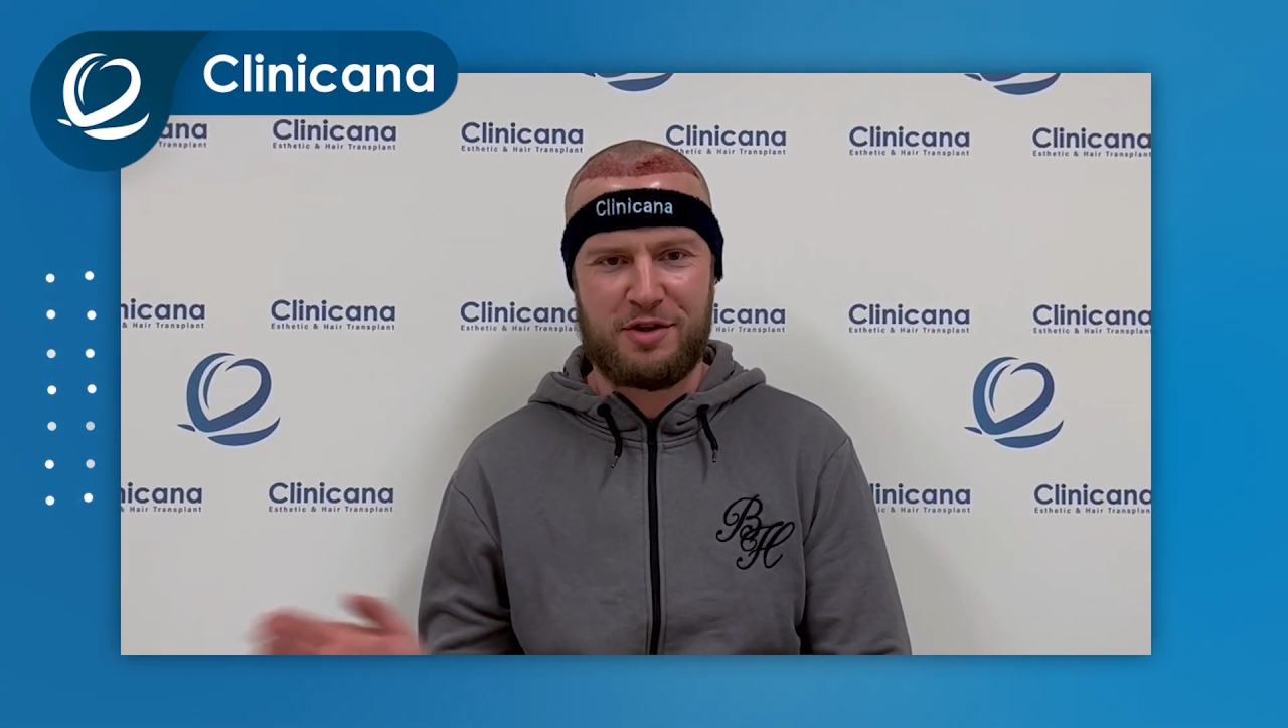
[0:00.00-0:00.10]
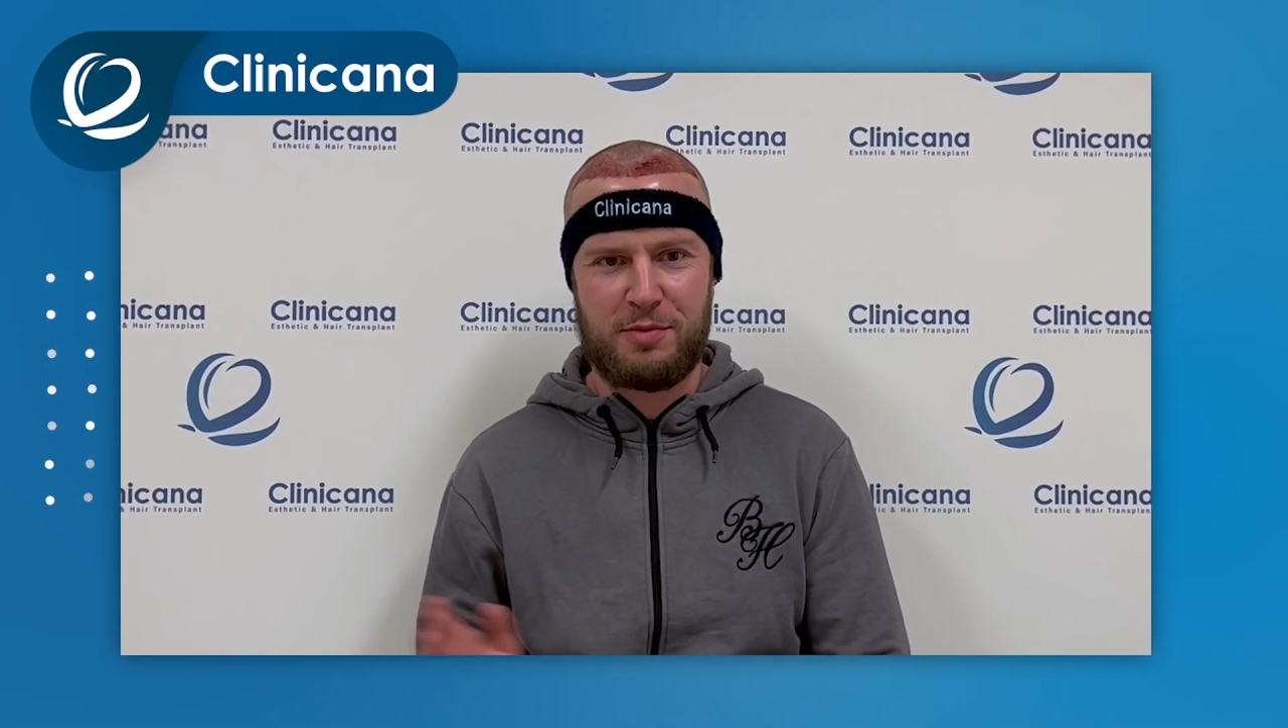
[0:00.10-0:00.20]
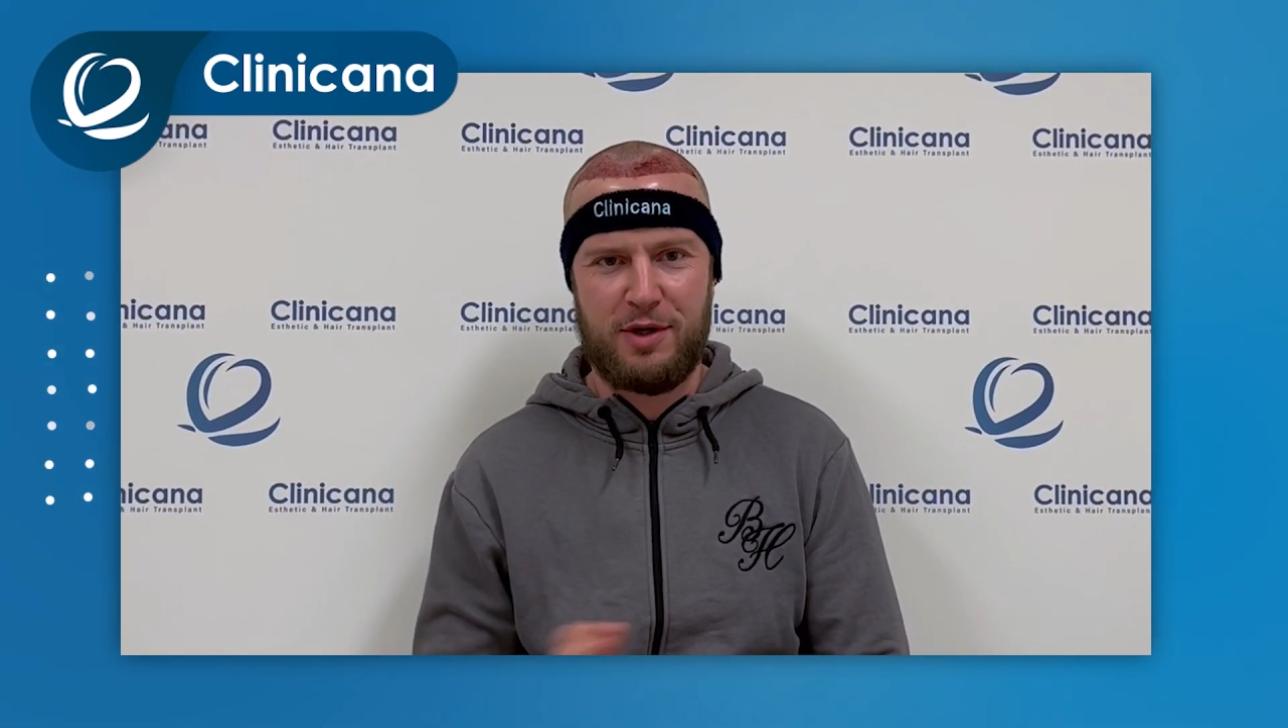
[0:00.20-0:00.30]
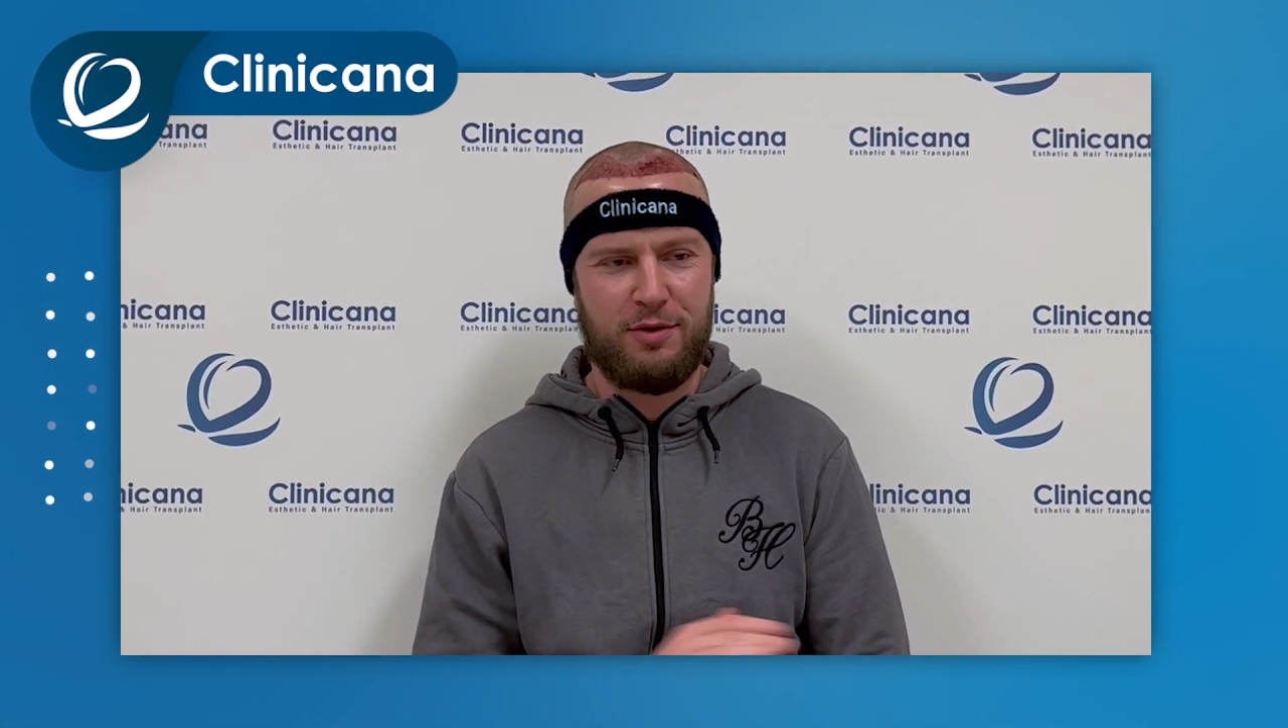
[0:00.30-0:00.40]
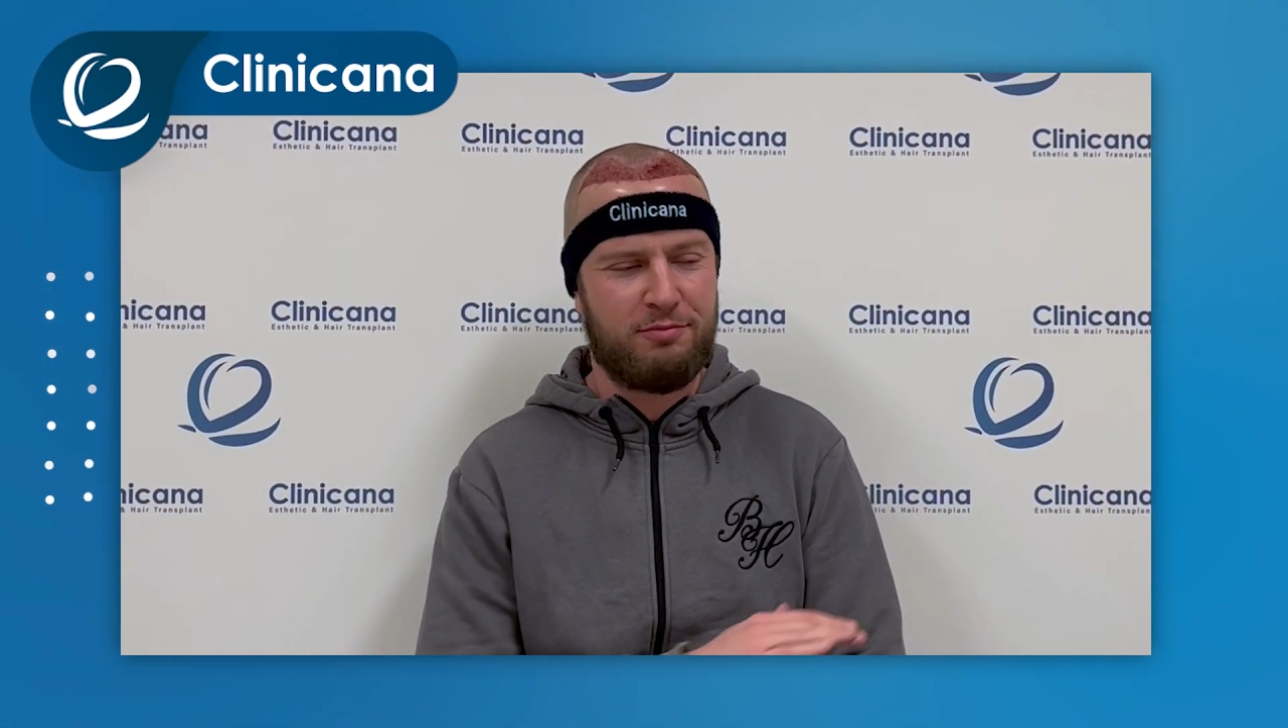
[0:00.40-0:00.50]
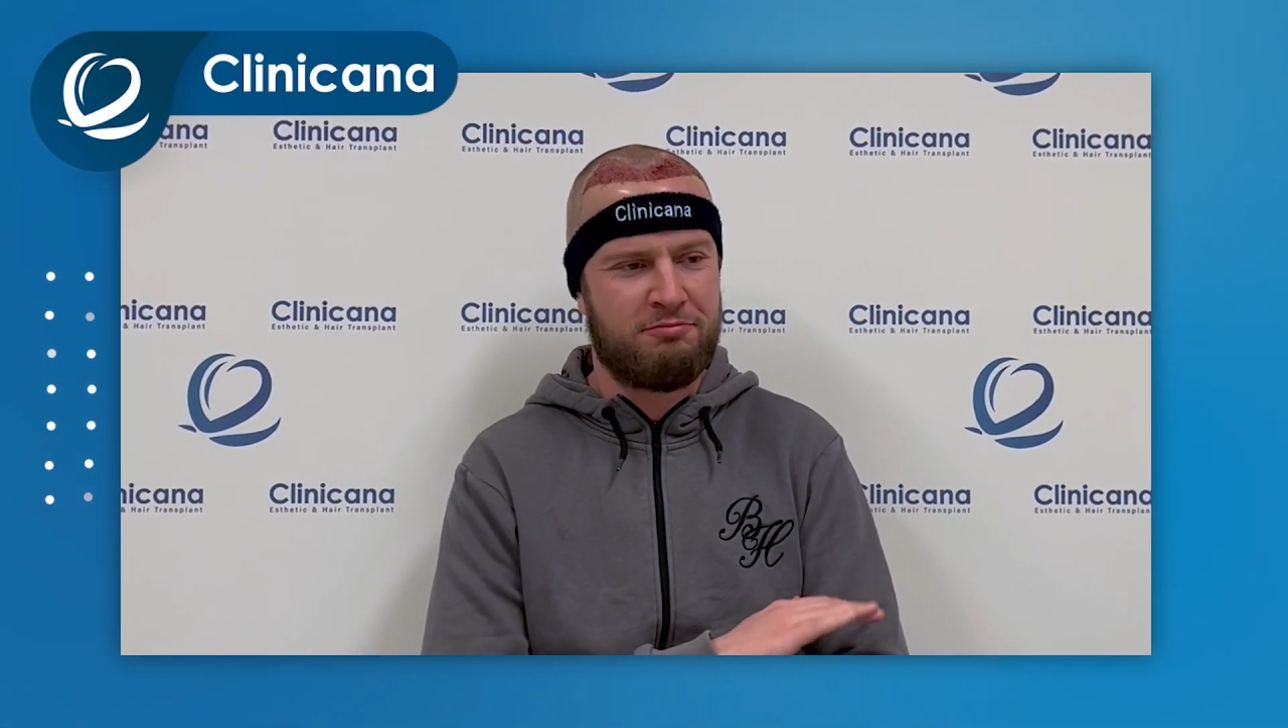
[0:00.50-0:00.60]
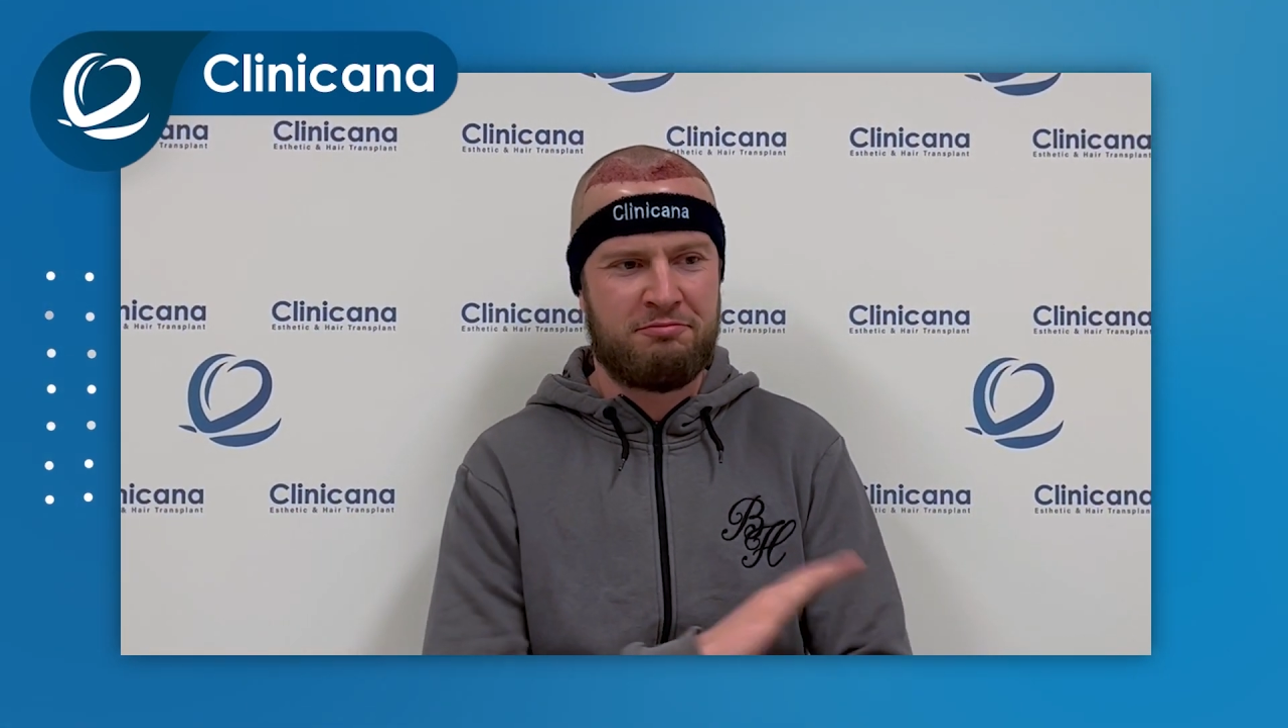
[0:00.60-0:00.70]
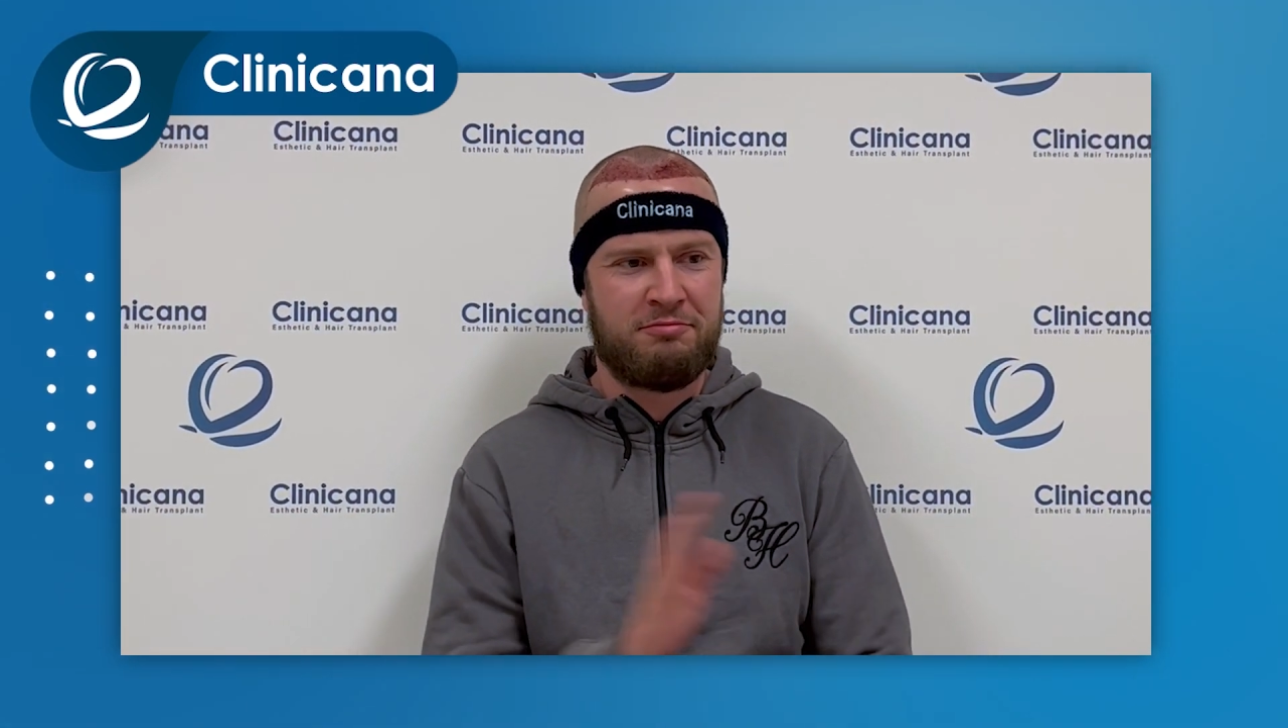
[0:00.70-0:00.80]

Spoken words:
hospital.